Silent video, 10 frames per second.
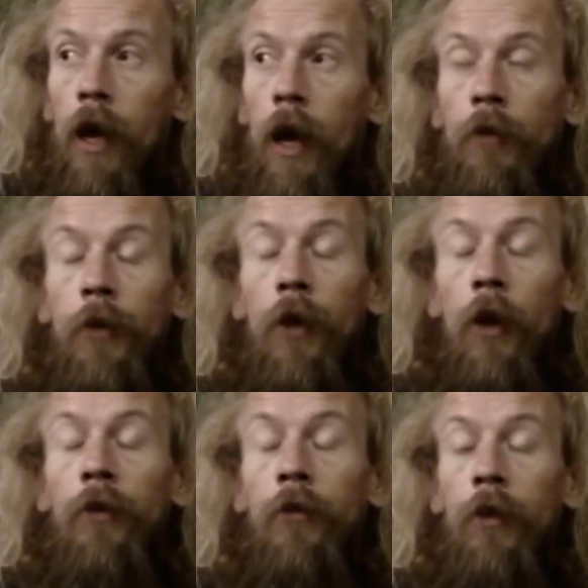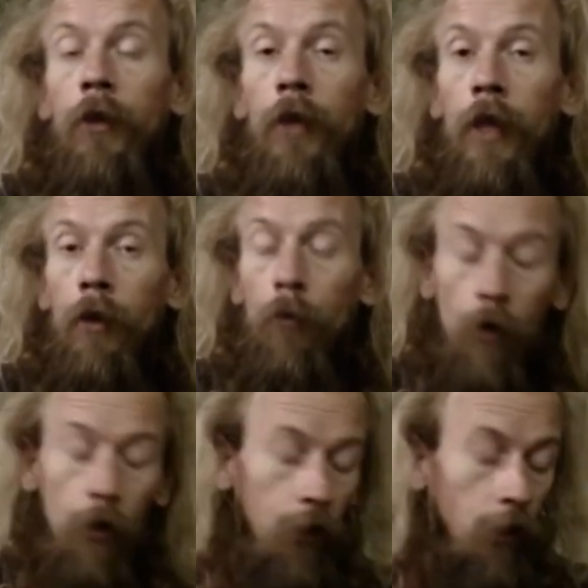And the 19-year
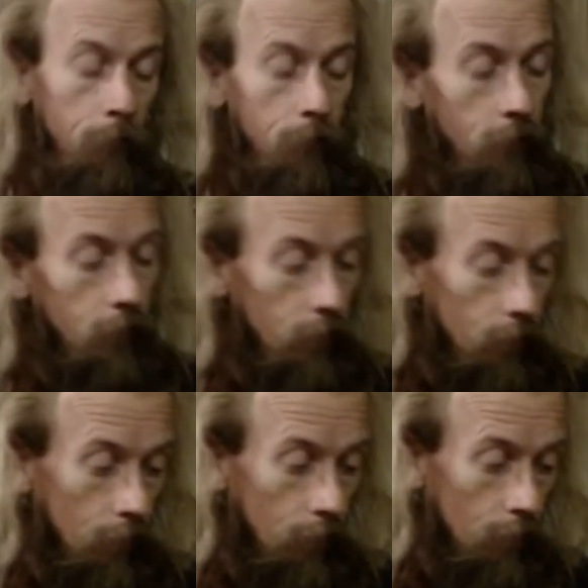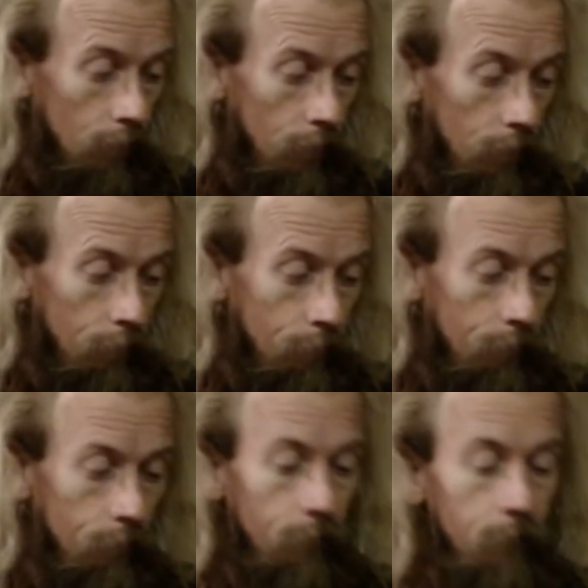one, I'm seeing um,
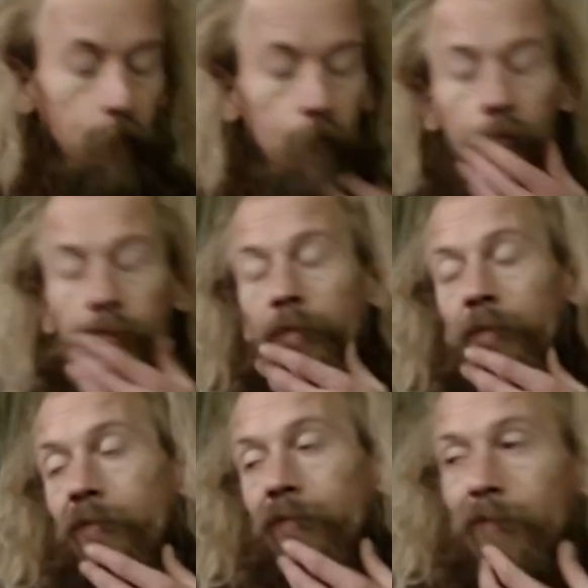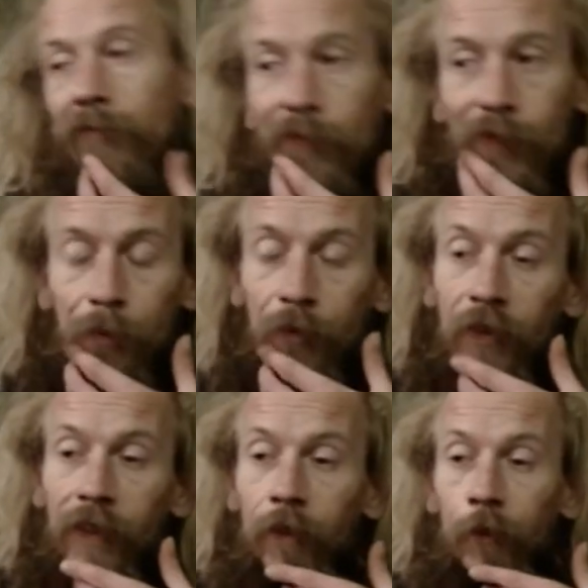I'm
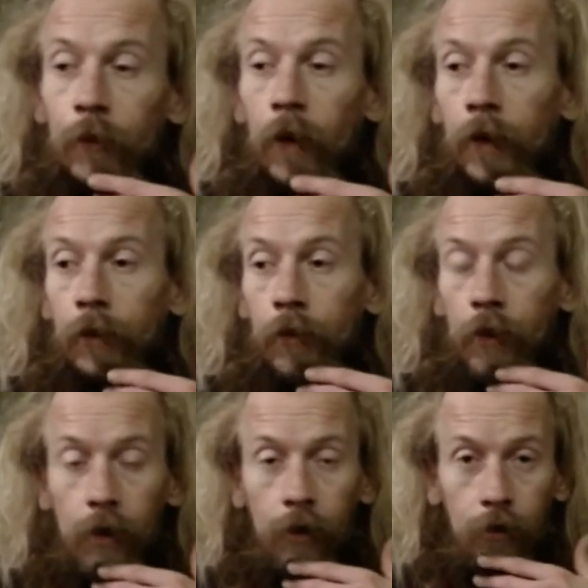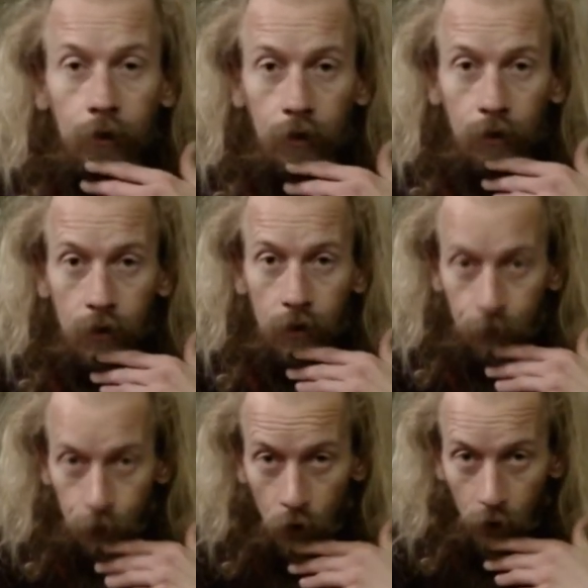seeing signs that I've
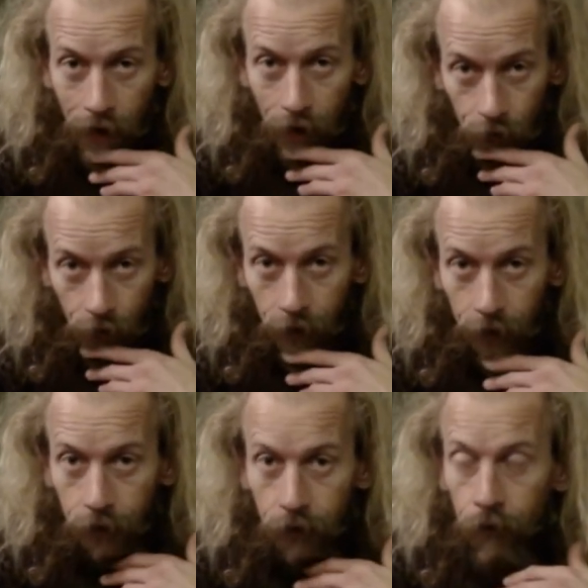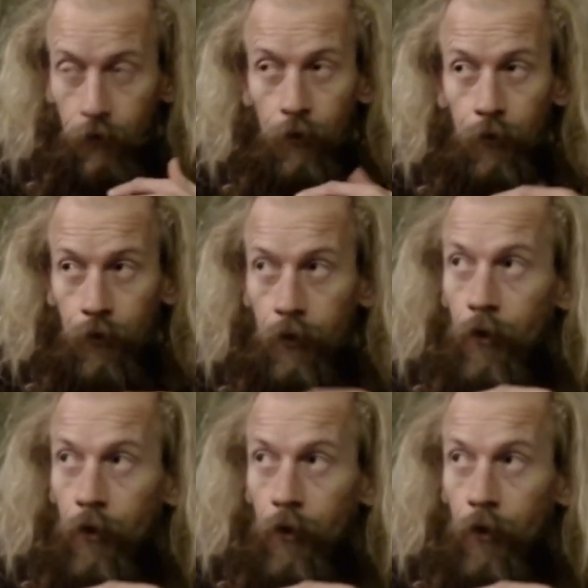got that right because obviously I